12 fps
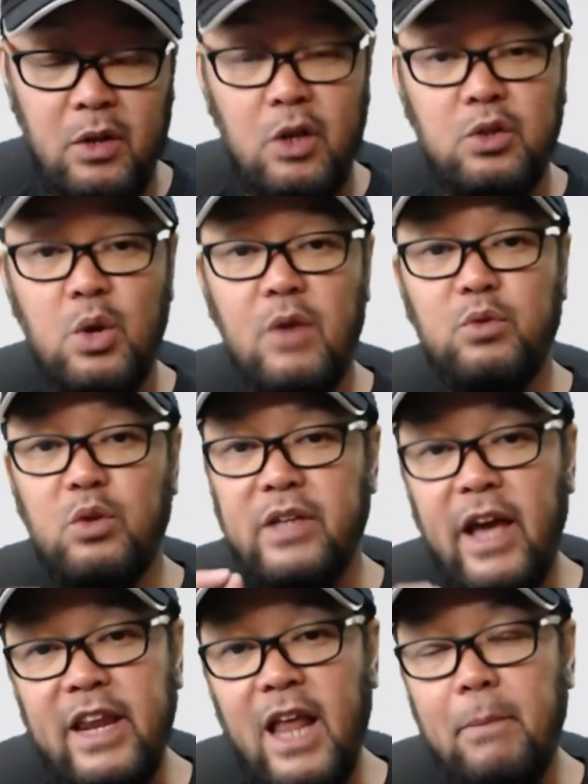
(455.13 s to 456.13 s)
So you have to
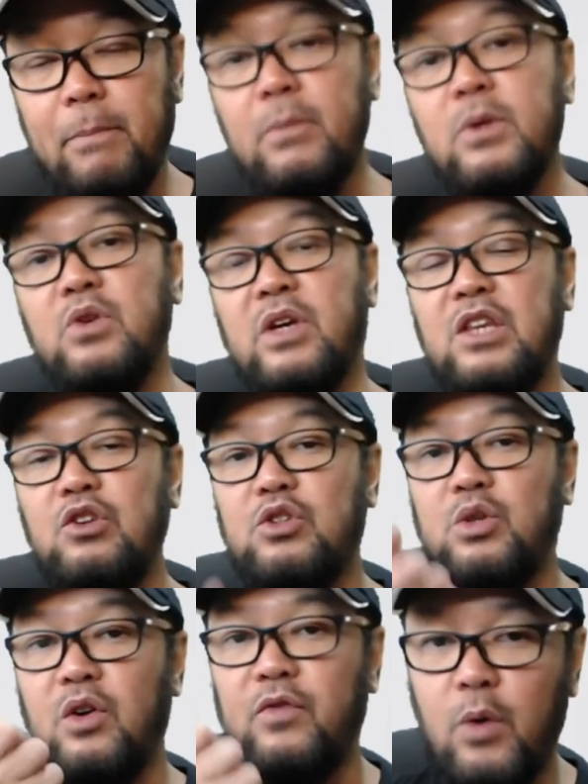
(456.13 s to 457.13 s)
sign up, you can
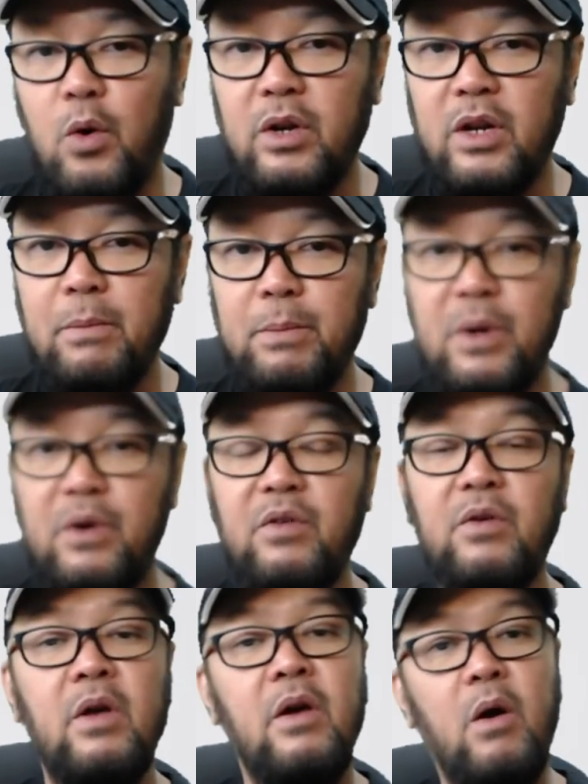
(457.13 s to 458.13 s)
use your phone
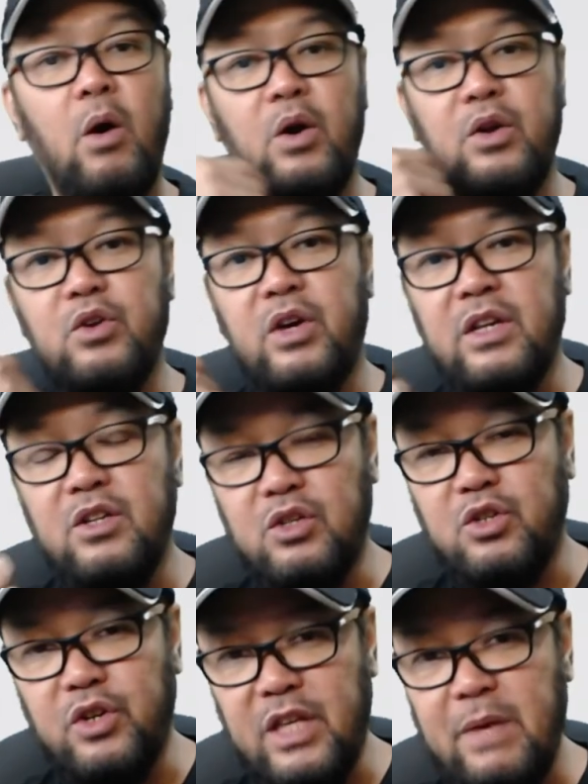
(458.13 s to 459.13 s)
number, or you can
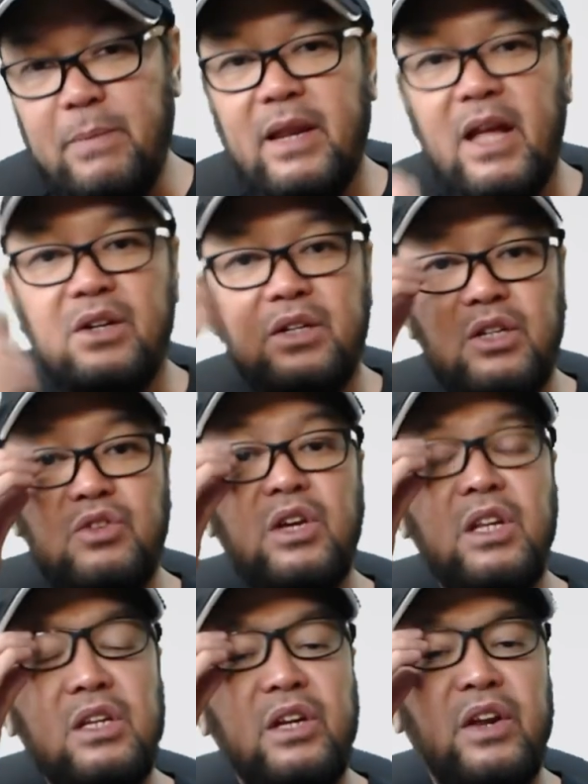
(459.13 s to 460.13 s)
use your email address, and you
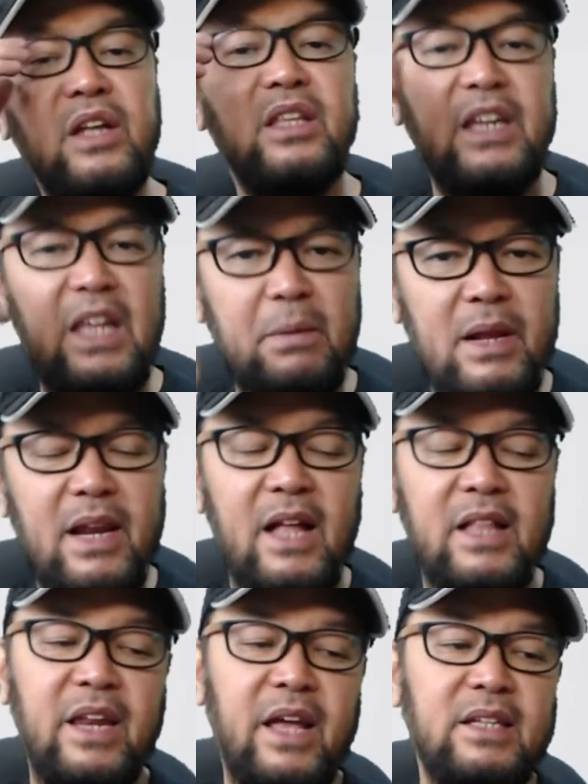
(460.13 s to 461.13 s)
can create an email
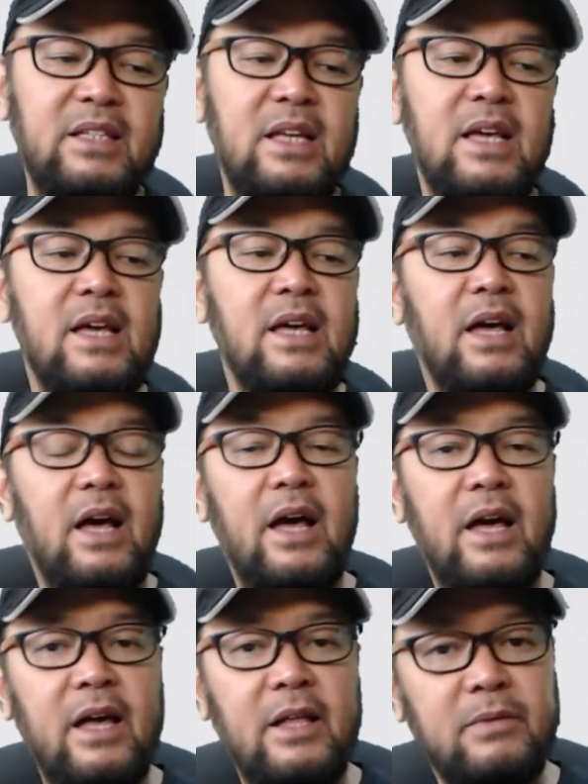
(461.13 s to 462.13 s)
address
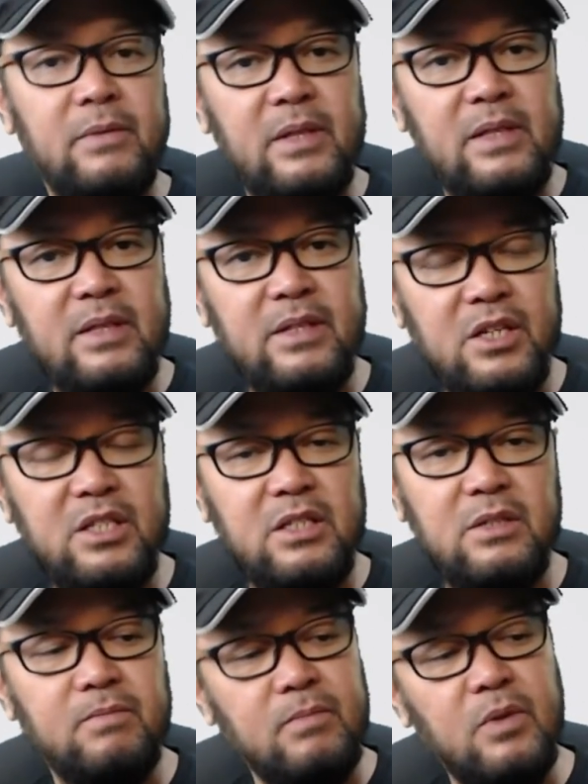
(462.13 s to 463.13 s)
and
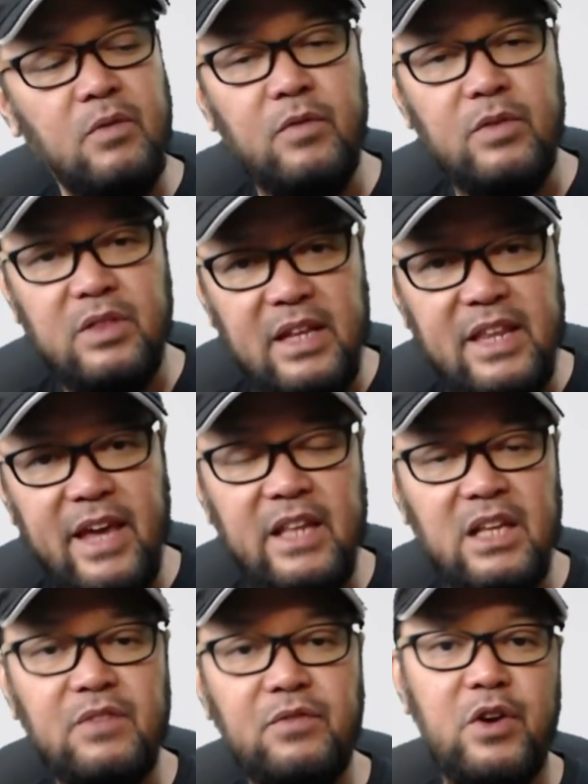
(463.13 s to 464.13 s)
just
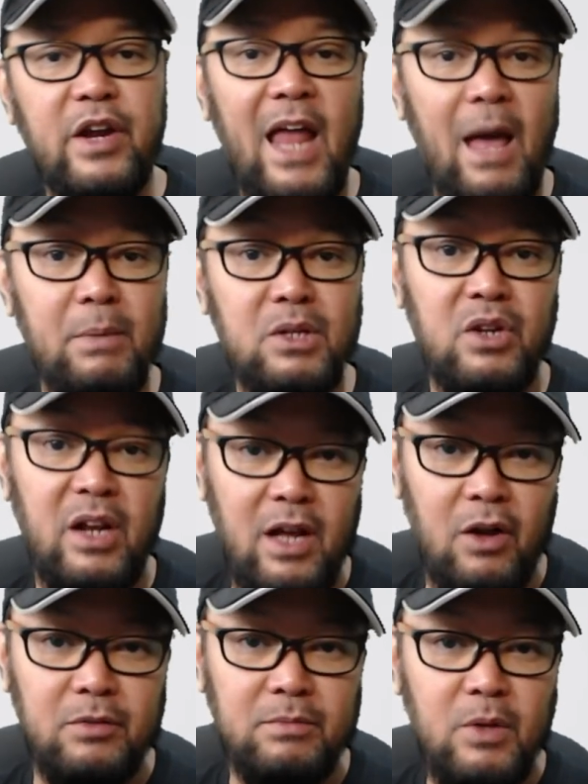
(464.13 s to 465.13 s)
dedicated for an Amazon account.